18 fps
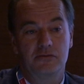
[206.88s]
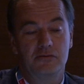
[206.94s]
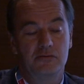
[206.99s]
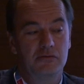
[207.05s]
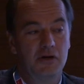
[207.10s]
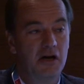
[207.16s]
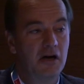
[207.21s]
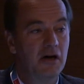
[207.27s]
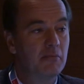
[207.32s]

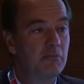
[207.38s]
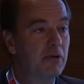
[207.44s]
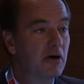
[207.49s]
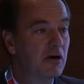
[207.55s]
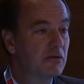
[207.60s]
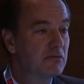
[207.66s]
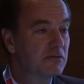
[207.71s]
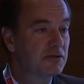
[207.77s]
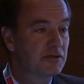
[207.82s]
do
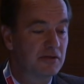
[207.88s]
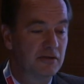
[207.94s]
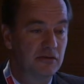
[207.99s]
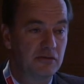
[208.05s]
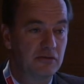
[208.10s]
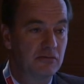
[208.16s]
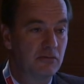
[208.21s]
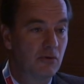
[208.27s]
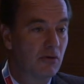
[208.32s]
bones,
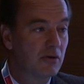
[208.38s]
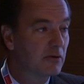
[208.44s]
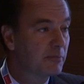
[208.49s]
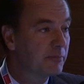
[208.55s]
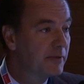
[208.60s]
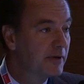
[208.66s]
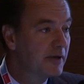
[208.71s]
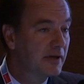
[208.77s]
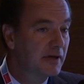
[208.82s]
you do
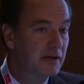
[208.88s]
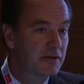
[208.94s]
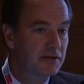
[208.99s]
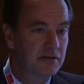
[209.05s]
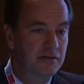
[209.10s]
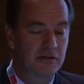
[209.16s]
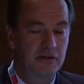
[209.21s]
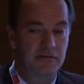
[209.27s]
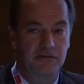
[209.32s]

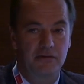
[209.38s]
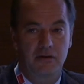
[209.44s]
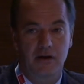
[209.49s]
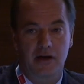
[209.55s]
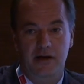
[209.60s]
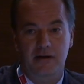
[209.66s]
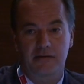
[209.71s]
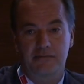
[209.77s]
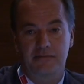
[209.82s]
orthopedics. If you
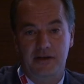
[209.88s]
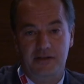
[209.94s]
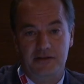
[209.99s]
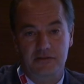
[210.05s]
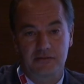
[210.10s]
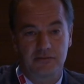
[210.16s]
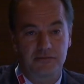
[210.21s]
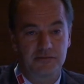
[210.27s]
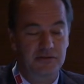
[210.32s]
like
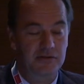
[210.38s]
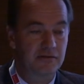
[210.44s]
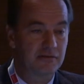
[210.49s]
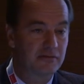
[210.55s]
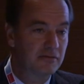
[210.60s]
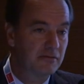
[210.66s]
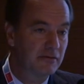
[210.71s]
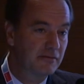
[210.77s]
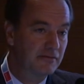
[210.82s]
vessels,
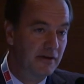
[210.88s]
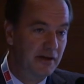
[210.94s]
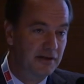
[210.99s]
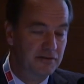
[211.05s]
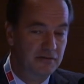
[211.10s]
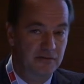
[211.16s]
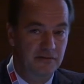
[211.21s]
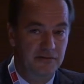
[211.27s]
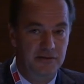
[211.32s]
you're doing
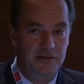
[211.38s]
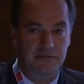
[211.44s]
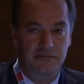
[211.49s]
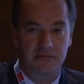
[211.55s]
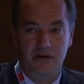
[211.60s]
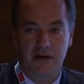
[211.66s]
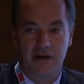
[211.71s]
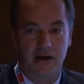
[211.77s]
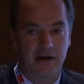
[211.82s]
vessels.
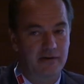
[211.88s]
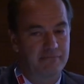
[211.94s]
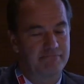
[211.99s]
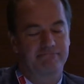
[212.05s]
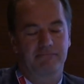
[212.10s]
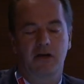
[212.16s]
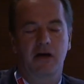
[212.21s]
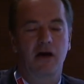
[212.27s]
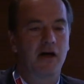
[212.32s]
If you like
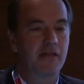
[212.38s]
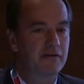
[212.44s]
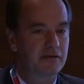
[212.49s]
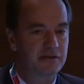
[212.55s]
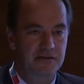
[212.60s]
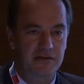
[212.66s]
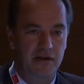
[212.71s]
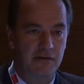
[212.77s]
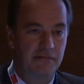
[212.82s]

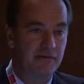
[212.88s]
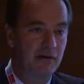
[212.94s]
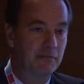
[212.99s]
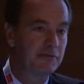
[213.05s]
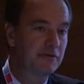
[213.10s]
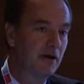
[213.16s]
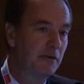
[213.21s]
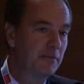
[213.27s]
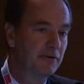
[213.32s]
other stuff,
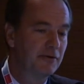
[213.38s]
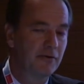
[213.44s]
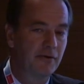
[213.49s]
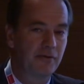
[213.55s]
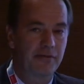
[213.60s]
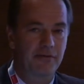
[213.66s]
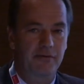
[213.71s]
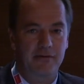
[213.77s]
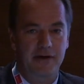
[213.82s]

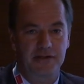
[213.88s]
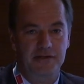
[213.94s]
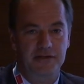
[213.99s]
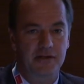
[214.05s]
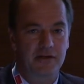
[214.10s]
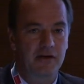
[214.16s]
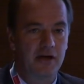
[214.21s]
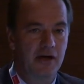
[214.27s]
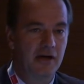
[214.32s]
abdominal,
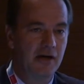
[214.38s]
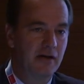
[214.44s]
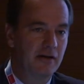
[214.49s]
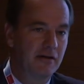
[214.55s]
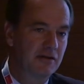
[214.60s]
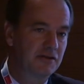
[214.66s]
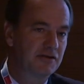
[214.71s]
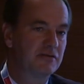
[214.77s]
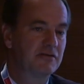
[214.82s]
thoracic,
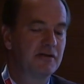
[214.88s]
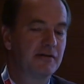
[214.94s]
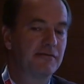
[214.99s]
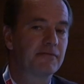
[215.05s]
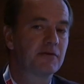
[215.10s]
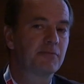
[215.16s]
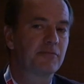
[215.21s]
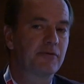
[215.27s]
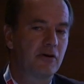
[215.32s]
there's
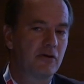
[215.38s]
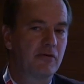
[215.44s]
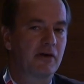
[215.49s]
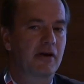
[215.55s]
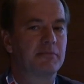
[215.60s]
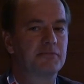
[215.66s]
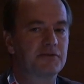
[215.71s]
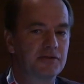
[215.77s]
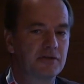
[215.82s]
different
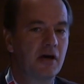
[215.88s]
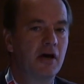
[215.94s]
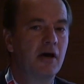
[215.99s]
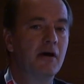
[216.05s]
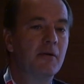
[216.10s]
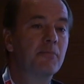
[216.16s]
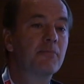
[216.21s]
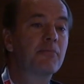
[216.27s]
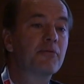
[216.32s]
programs
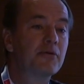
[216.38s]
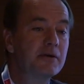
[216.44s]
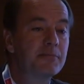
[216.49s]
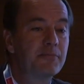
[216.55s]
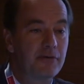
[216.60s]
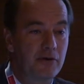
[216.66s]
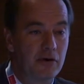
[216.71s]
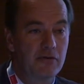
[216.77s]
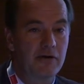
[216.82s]

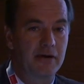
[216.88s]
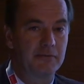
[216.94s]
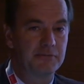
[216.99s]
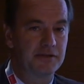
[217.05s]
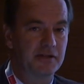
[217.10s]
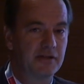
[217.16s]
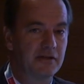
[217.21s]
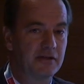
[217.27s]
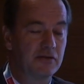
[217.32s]

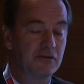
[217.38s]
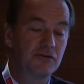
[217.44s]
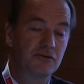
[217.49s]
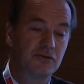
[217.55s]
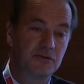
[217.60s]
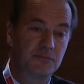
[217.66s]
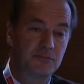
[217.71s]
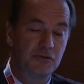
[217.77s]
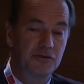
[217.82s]
pre-programmed in it, and you
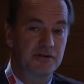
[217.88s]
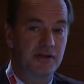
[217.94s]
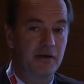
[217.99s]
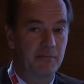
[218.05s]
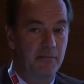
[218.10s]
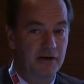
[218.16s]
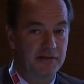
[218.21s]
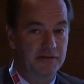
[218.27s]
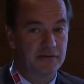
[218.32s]
just push
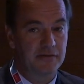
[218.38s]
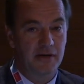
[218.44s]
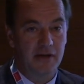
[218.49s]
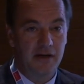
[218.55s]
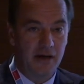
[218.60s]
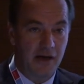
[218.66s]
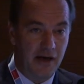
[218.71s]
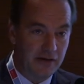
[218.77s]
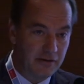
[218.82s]
that button
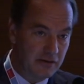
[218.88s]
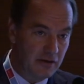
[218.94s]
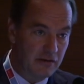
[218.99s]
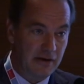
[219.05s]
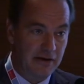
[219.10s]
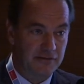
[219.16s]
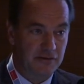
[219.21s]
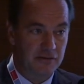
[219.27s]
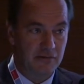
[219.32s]
and you
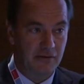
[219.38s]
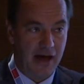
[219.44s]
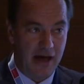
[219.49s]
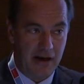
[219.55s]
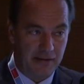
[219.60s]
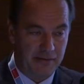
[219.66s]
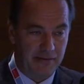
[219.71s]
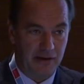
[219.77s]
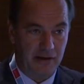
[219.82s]
don't have to do
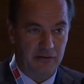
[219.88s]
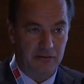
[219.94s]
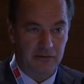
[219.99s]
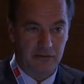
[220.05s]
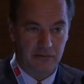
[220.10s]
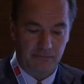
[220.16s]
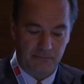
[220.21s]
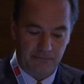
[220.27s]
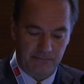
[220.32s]
anything at
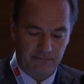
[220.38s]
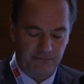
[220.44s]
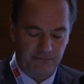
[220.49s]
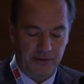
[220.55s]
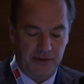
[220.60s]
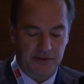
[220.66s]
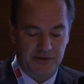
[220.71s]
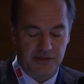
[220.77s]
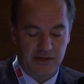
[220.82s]
all.
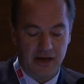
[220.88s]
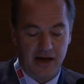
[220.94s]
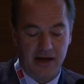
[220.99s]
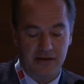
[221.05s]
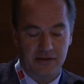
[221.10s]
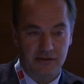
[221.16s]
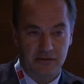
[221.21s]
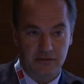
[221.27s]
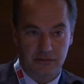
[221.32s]
It's the
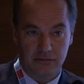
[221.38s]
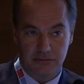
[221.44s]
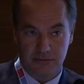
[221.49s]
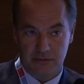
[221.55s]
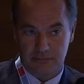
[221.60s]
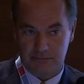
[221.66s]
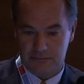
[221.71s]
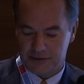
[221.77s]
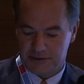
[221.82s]
ideal
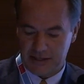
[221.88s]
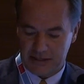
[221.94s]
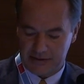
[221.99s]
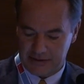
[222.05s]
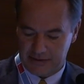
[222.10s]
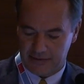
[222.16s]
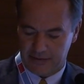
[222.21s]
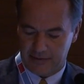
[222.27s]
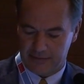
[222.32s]

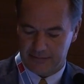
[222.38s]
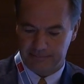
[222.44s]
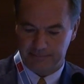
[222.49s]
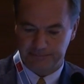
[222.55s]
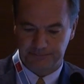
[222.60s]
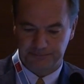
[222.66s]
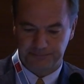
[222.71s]
setting then.